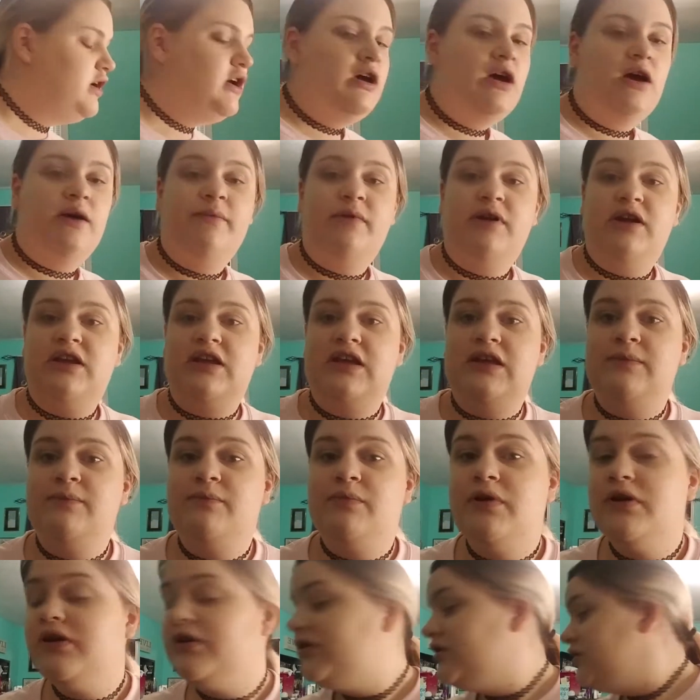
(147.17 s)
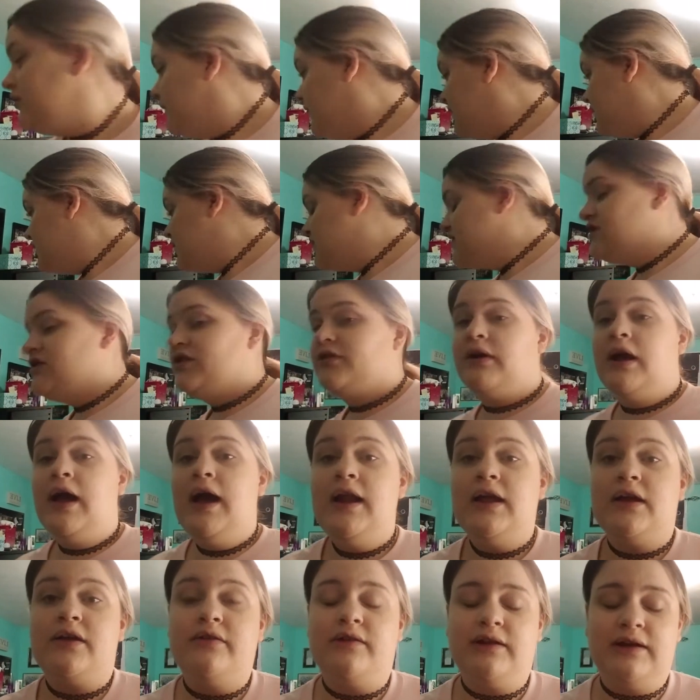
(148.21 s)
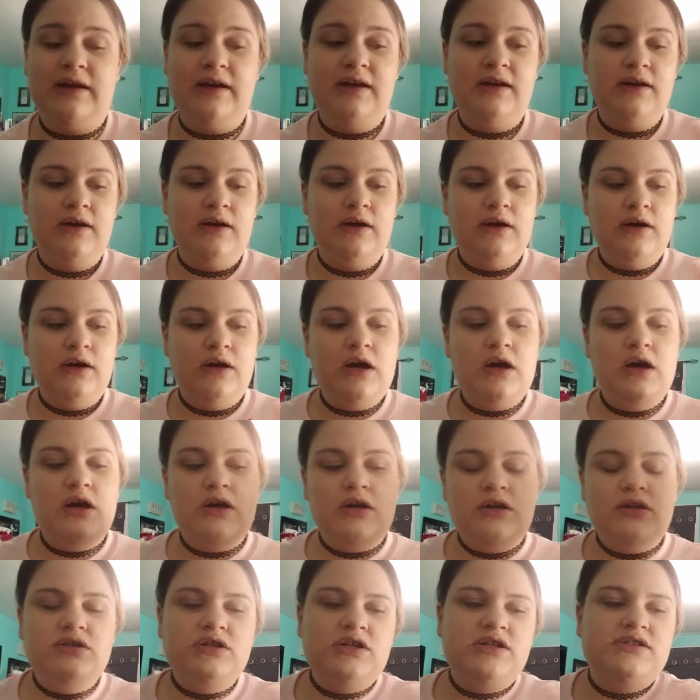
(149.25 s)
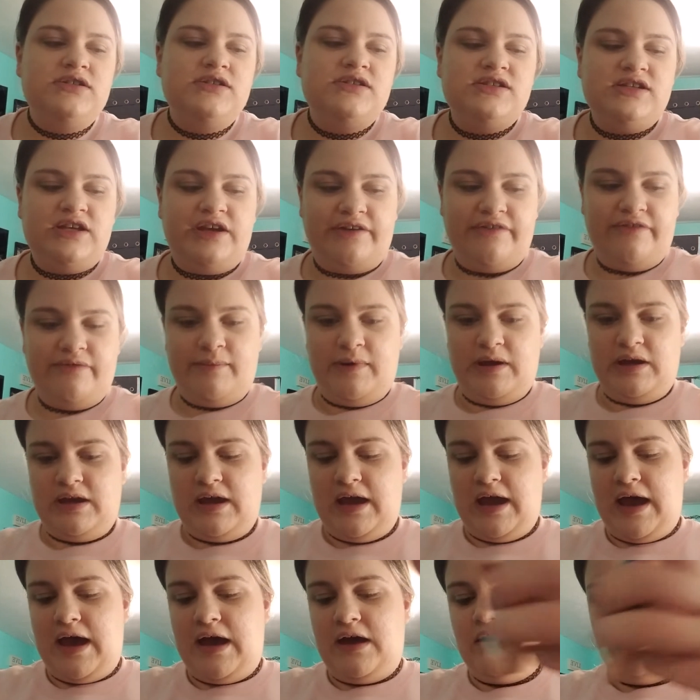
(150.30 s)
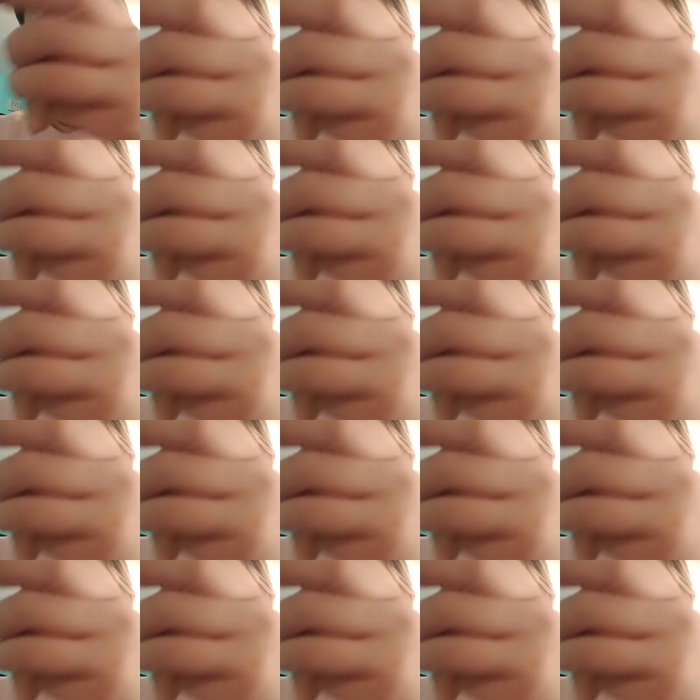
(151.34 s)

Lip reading: I'm going to keep doing this neurotically, just to see if my cat